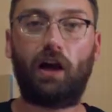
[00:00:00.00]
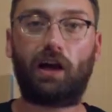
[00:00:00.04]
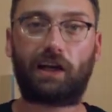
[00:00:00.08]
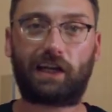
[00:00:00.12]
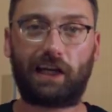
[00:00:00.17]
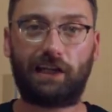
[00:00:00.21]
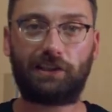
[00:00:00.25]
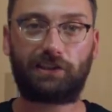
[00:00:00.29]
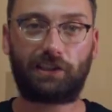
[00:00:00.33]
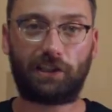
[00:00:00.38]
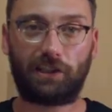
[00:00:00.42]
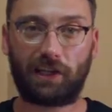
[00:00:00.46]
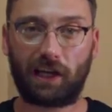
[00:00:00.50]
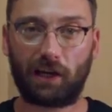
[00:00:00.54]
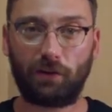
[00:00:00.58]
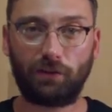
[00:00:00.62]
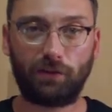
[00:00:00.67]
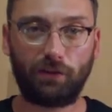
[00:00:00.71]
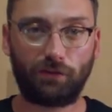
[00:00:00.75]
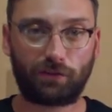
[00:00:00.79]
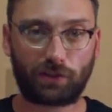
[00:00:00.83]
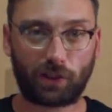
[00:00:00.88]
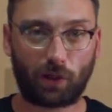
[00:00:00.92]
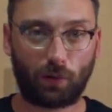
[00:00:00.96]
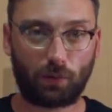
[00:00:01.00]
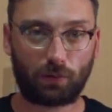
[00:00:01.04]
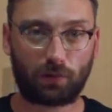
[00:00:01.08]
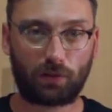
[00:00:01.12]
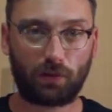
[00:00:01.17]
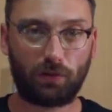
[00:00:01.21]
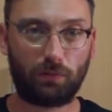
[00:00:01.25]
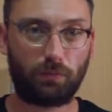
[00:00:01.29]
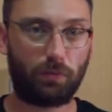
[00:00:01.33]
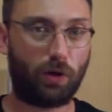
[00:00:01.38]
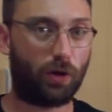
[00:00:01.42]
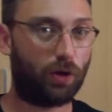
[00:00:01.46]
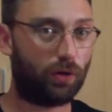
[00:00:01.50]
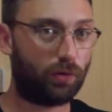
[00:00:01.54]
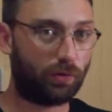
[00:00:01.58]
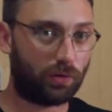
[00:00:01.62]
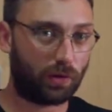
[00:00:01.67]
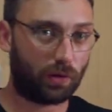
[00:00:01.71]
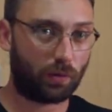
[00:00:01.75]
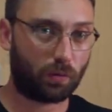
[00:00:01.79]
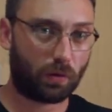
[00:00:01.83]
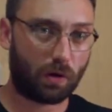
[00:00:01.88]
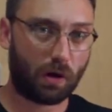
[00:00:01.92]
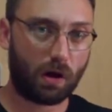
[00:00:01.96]
Okay, so now you've told them who
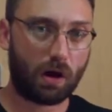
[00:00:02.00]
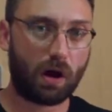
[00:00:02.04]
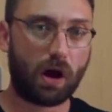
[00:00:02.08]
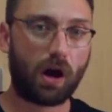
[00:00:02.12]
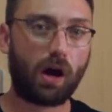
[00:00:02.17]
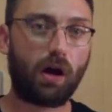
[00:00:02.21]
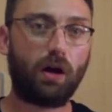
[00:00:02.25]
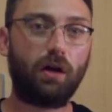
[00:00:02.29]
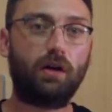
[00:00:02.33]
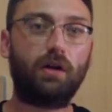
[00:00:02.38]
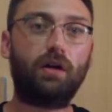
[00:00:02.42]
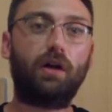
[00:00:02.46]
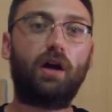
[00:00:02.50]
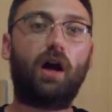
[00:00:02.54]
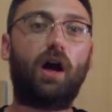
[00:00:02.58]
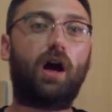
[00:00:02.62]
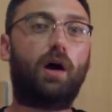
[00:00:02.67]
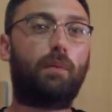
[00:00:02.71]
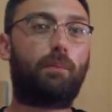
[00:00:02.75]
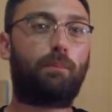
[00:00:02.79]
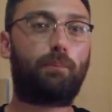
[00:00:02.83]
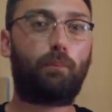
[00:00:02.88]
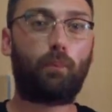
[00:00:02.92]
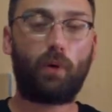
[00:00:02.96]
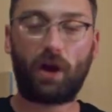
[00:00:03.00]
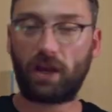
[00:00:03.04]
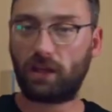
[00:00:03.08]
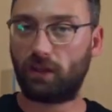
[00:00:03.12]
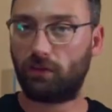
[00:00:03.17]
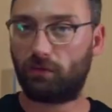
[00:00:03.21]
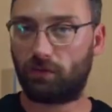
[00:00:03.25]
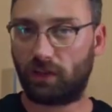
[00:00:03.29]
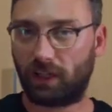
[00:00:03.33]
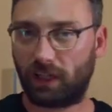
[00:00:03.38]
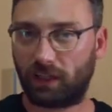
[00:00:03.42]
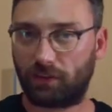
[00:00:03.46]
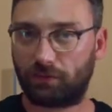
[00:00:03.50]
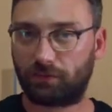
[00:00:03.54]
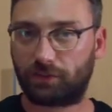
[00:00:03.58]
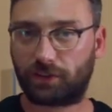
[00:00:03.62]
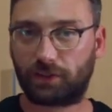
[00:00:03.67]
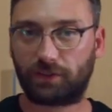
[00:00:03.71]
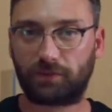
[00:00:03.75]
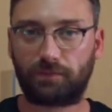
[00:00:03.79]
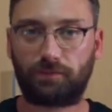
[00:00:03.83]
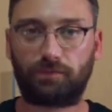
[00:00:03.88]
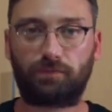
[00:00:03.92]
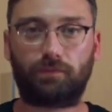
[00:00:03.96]
you are, where you've
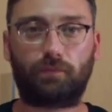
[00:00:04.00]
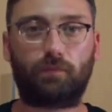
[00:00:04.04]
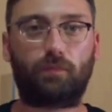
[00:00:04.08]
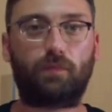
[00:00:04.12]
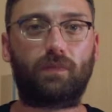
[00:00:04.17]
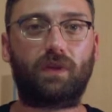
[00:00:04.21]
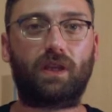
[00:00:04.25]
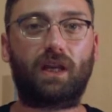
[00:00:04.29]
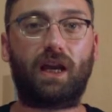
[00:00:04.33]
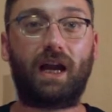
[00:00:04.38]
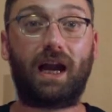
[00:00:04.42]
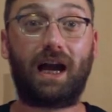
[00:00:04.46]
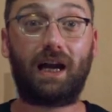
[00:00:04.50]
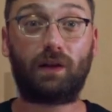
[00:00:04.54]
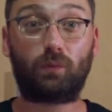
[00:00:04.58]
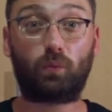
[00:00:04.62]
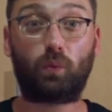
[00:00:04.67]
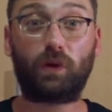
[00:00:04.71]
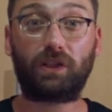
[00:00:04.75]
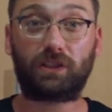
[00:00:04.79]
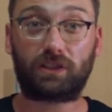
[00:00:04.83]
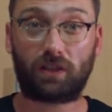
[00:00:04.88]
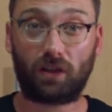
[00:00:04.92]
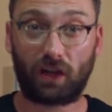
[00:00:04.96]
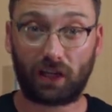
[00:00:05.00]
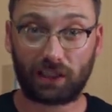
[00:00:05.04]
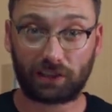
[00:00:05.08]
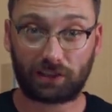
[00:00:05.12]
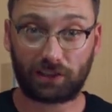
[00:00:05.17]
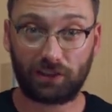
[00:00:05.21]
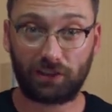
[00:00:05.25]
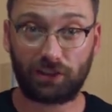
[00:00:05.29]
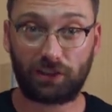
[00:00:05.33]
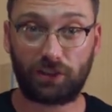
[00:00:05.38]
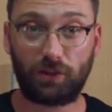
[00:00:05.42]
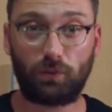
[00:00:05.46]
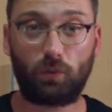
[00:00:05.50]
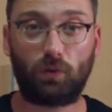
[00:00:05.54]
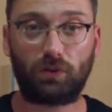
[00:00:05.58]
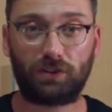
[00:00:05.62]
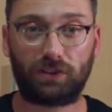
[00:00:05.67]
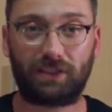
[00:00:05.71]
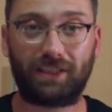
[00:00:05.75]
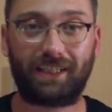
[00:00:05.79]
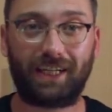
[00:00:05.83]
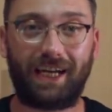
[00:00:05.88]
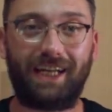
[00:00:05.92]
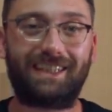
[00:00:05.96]
lived, and which license you
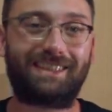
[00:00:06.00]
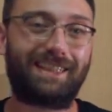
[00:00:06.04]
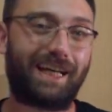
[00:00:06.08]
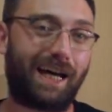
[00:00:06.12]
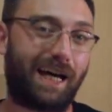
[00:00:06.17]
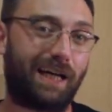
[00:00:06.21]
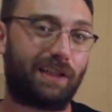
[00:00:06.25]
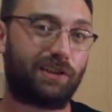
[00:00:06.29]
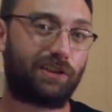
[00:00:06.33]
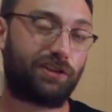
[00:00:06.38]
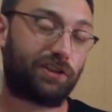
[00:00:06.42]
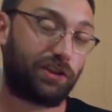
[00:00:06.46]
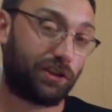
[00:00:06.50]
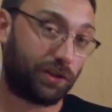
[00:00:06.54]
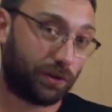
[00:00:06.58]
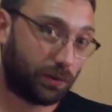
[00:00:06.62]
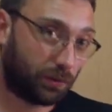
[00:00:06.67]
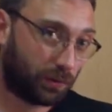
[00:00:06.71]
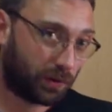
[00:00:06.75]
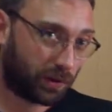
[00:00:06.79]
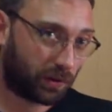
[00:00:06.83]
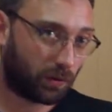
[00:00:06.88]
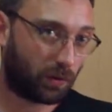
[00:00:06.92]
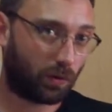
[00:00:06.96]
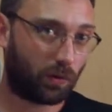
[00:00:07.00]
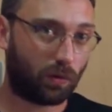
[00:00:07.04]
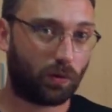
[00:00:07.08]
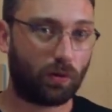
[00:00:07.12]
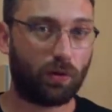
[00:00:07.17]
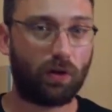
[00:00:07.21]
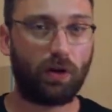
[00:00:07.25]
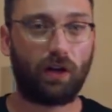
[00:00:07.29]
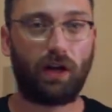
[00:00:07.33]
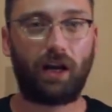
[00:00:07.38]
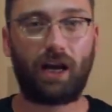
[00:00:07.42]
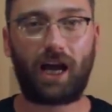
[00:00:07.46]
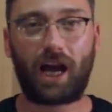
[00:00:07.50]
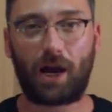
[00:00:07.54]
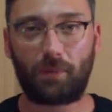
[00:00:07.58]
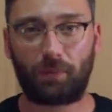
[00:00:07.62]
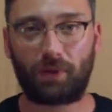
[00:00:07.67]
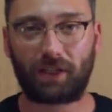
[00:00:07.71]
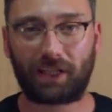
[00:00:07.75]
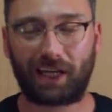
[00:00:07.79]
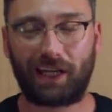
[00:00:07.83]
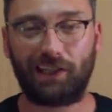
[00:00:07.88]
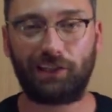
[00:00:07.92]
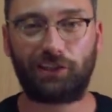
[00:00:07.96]
want to get attached to your
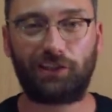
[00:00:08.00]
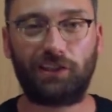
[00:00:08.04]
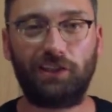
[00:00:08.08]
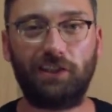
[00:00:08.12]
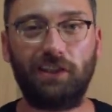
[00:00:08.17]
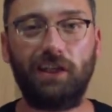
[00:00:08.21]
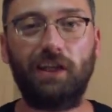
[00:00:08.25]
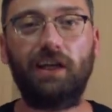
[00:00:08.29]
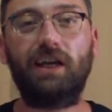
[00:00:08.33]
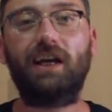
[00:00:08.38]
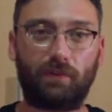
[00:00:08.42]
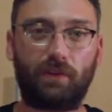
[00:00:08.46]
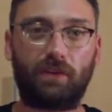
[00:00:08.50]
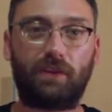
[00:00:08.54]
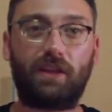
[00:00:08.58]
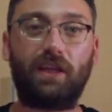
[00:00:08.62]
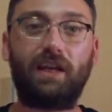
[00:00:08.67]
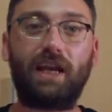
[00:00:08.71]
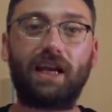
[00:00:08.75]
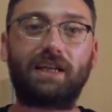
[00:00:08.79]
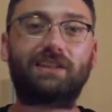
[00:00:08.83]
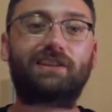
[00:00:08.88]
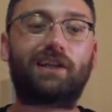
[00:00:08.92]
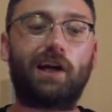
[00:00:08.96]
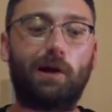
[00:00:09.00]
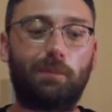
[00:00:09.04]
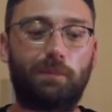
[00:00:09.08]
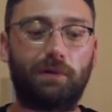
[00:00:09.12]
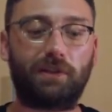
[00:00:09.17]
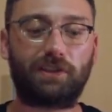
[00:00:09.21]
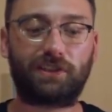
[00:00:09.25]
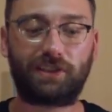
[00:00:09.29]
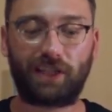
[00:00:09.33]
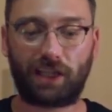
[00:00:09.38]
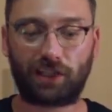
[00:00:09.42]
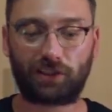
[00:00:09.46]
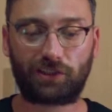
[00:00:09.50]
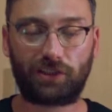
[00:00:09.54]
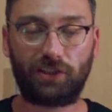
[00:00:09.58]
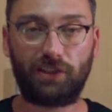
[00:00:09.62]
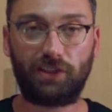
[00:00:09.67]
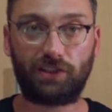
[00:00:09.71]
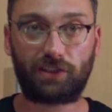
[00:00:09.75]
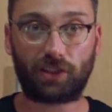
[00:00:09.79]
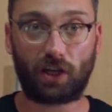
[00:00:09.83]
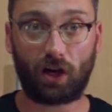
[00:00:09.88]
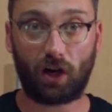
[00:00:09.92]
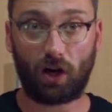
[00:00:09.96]
application. The next couple of
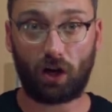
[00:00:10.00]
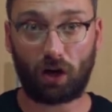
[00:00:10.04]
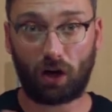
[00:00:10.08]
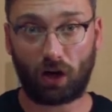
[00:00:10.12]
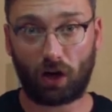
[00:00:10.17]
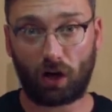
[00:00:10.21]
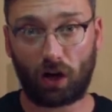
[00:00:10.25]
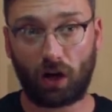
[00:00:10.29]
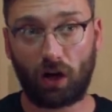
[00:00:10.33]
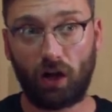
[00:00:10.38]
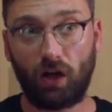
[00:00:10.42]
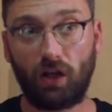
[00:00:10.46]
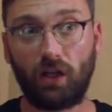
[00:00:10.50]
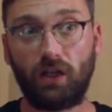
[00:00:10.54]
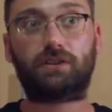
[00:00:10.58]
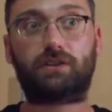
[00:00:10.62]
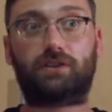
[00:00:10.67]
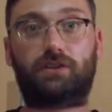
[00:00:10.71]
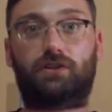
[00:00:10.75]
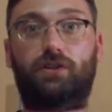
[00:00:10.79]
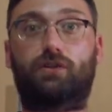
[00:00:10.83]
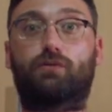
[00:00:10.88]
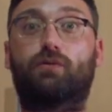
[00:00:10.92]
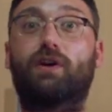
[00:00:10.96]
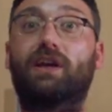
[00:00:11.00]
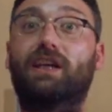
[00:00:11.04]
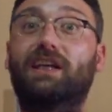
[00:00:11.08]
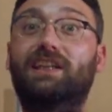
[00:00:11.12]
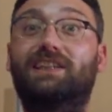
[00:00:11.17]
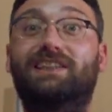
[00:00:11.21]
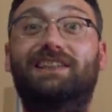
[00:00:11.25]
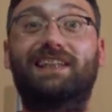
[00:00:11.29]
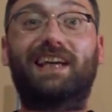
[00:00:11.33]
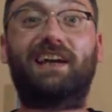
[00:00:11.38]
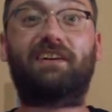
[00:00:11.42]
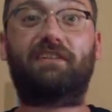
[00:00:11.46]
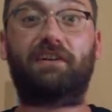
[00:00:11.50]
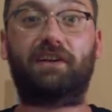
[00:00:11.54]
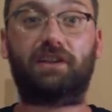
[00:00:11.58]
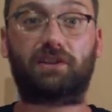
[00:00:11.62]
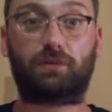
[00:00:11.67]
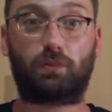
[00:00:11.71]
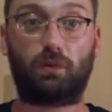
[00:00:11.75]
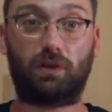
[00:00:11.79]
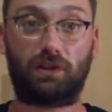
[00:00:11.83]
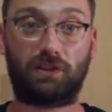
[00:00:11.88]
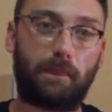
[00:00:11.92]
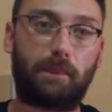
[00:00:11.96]
sections are the really
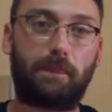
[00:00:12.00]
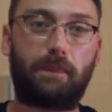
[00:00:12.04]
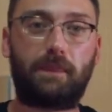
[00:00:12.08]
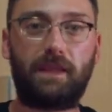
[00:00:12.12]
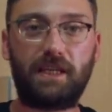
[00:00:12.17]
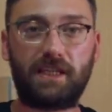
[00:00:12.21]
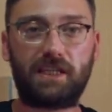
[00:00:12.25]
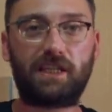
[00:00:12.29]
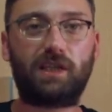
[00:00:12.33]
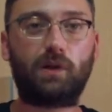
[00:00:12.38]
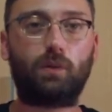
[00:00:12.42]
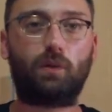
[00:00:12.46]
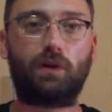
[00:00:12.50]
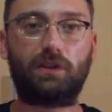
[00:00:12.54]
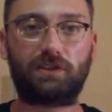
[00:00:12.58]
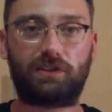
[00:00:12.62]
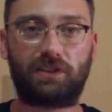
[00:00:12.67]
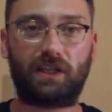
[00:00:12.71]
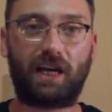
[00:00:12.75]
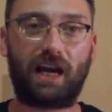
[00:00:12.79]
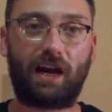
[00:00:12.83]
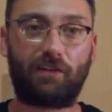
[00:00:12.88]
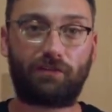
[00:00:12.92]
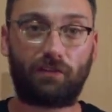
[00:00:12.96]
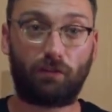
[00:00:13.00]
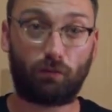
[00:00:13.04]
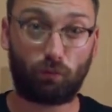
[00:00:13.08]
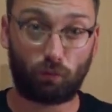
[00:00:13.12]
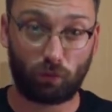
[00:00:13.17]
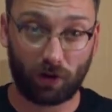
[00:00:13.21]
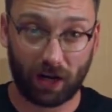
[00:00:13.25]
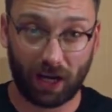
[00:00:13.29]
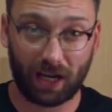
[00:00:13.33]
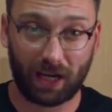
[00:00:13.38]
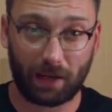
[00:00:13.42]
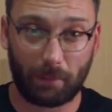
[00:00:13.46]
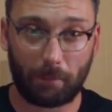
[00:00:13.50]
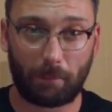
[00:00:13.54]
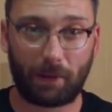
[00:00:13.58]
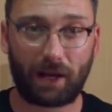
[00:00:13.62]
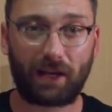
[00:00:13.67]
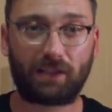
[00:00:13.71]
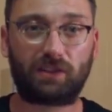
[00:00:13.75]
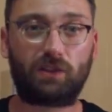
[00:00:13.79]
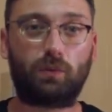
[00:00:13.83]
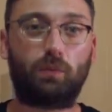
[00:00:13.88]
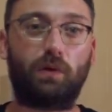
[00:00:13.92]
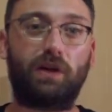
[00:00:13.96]
serious ones. These are the ones that have the real
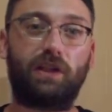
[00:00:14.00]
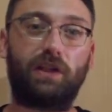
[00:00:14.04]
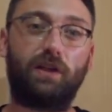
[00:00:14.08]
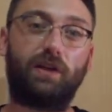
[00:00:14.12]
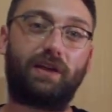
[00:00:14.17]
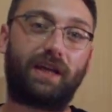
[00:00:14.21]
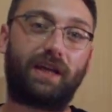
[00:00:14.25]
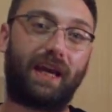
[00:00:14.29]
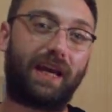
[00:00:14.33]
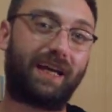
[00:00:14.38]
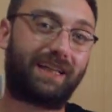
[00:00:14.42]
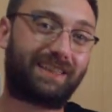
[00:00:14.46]
impact on whether you get